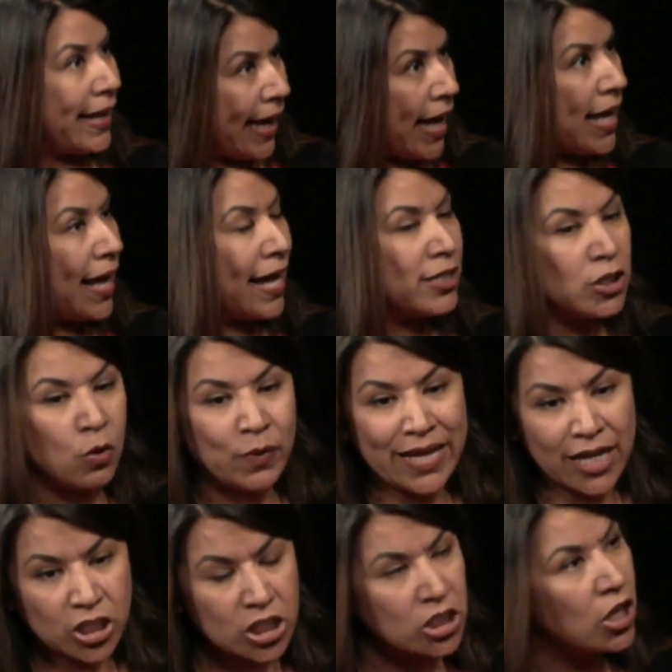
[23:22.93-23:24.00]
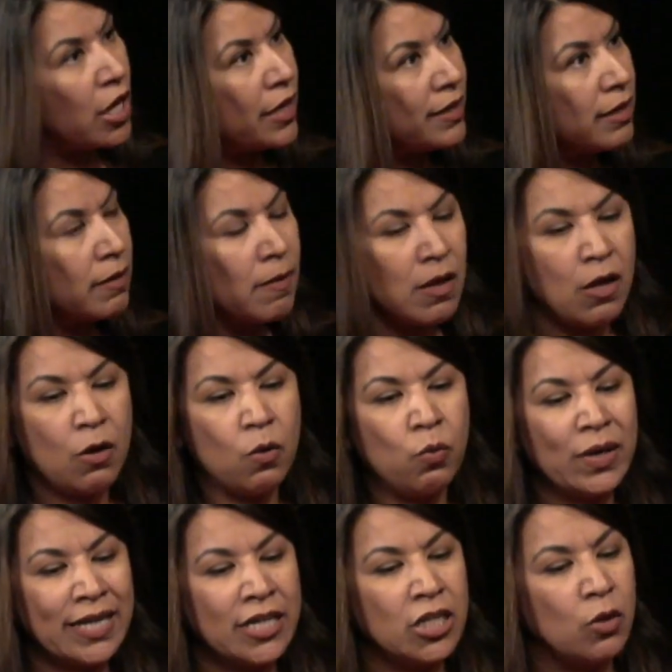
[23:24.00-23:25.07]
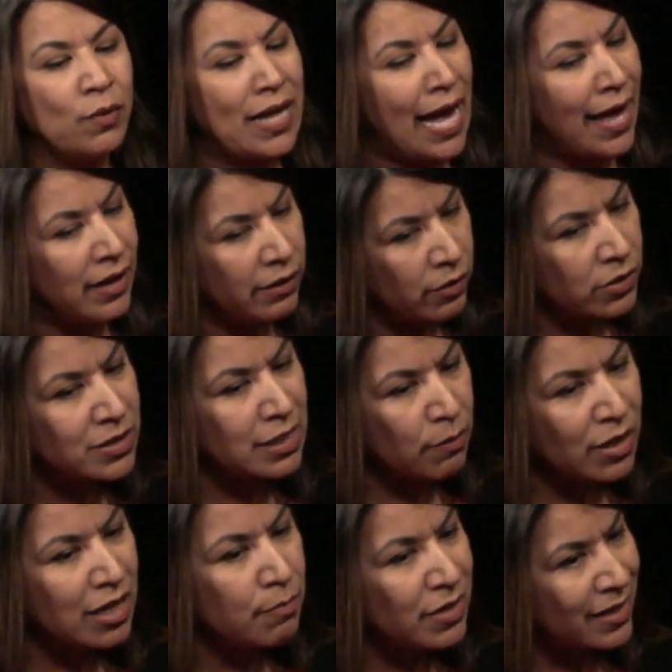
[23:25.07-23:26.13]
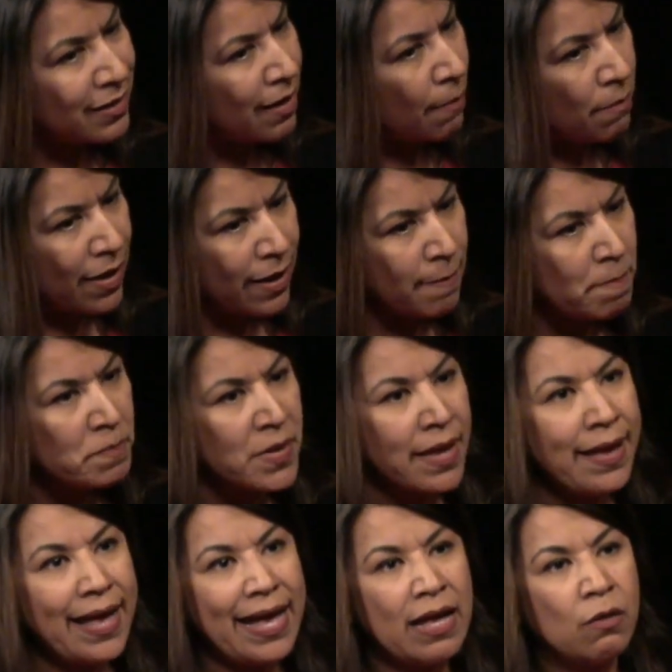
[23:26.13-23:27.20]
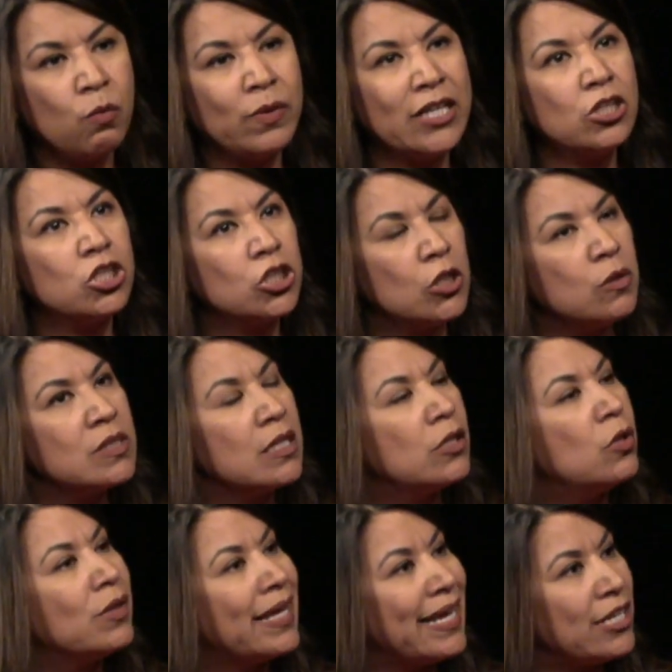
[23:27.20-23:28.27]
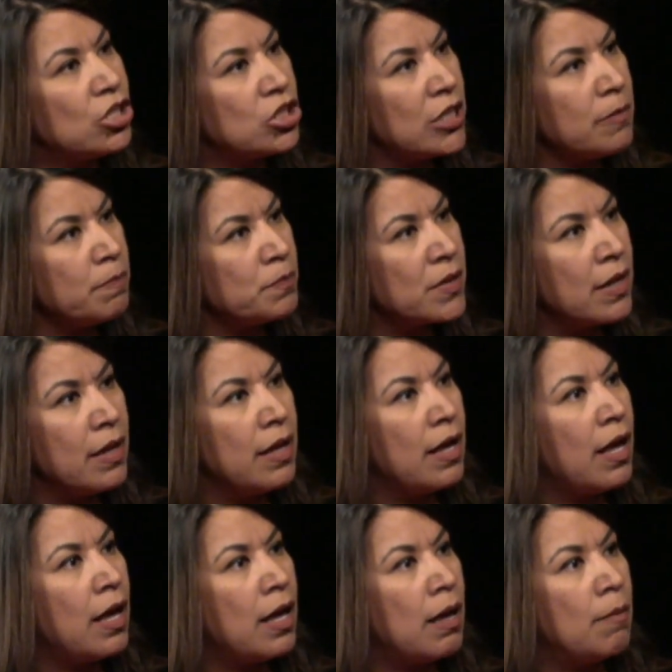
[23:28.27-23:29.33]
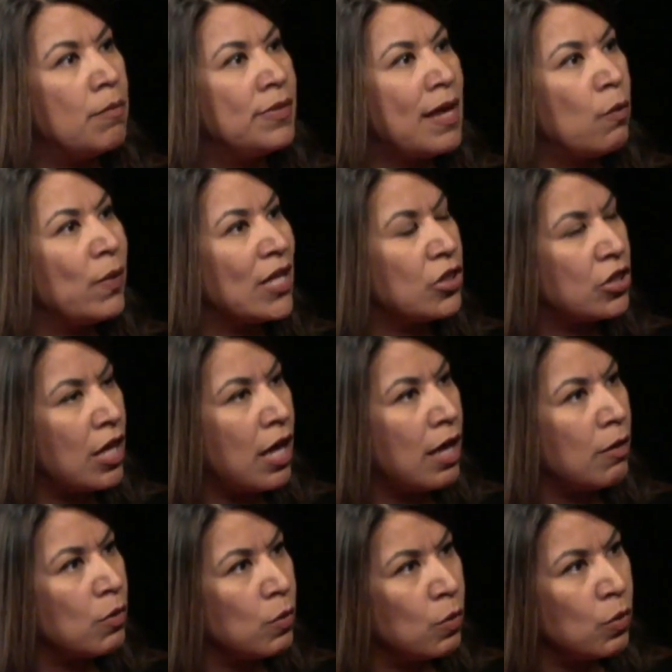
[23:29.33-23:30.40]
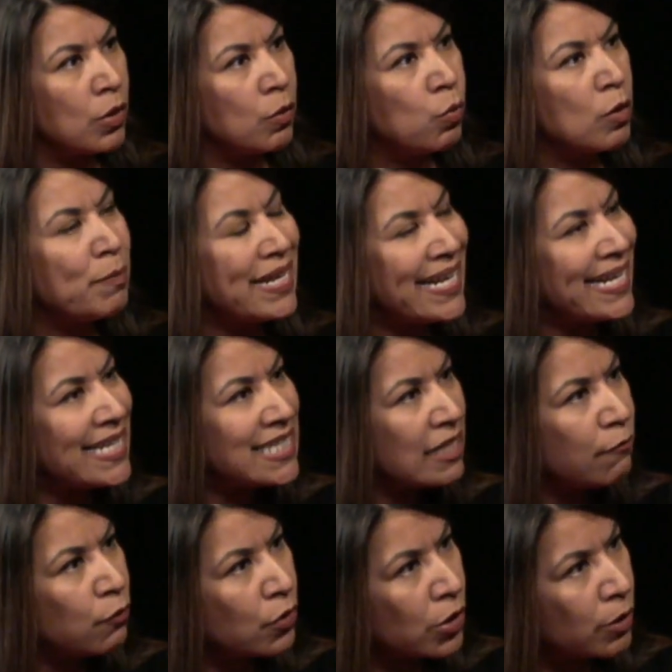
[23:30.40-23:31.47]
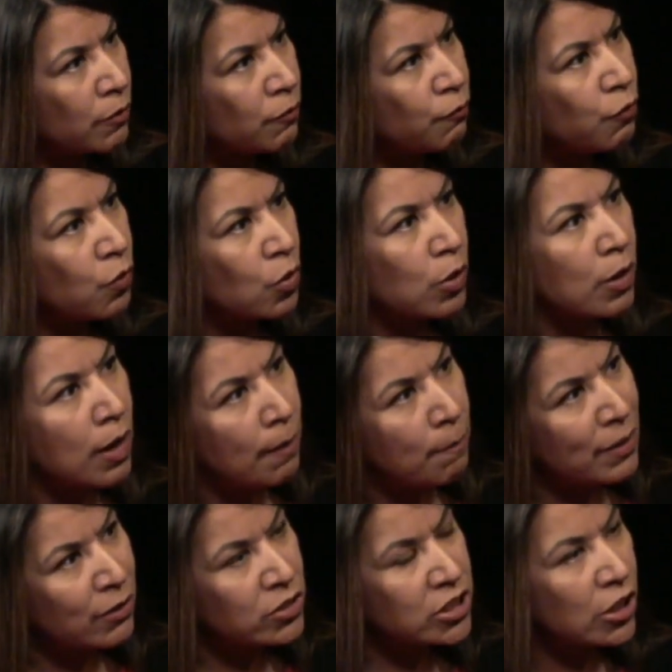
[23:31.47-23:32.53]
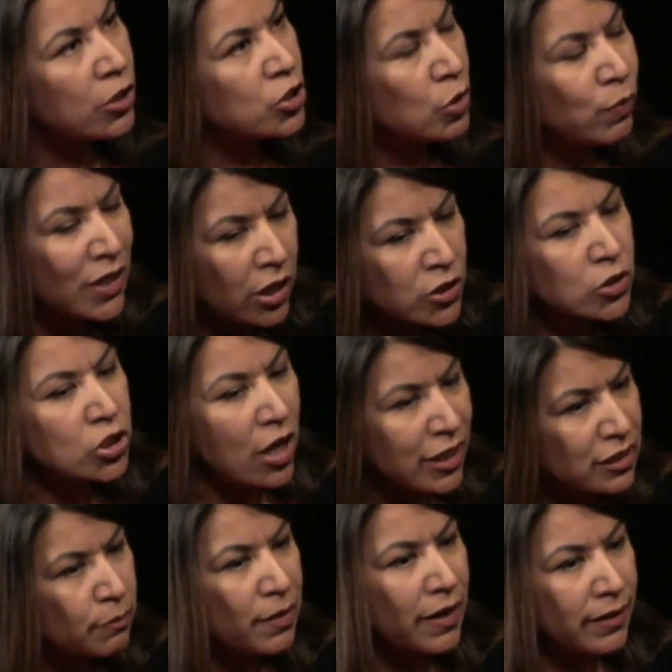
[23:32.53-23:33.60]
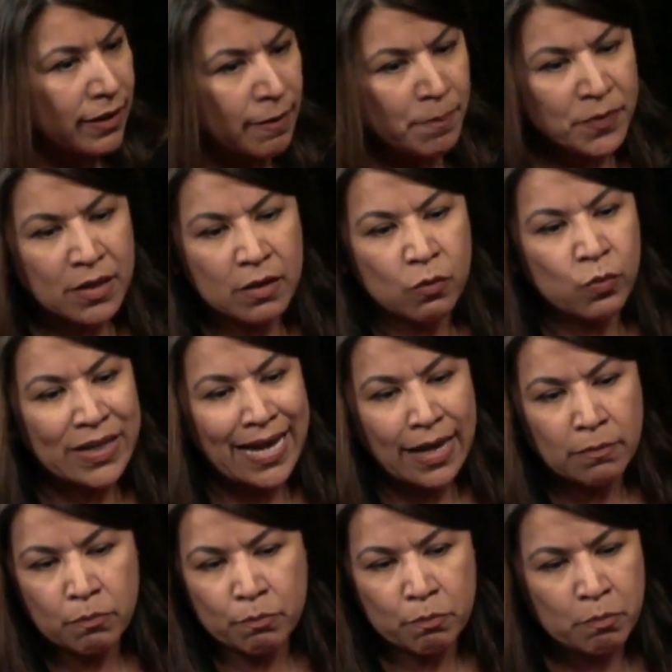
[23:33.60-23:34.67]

Yeah, and so we actually taught it. We had a little subcommittee that met, and we chose a location that we thought would be easy for parents to go to. We also talked about it. We had